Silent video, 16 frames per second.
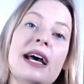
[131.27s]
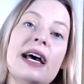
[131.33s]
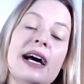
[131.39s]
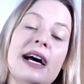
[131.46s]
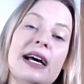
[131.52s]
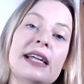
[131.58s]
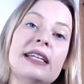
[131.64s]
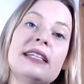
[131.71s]

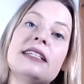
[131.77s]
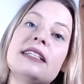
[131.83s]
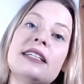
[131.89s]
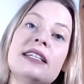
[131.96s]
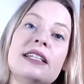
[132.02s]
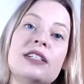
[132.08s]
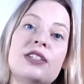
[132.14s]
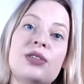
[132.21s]
and
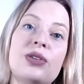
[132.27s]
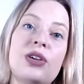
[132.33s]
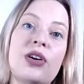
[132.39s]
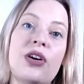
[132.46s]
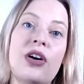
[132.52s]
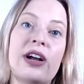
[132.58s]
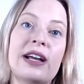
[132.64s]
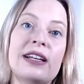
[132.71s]
into your
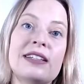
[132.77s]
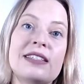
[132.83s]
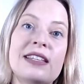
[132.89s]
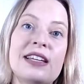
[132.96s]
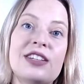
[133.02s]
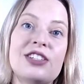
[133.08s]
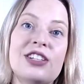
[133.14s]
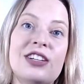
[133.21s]

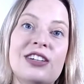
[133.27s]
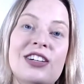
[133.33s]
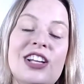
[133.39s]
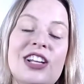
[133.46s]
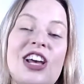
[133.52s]
organization.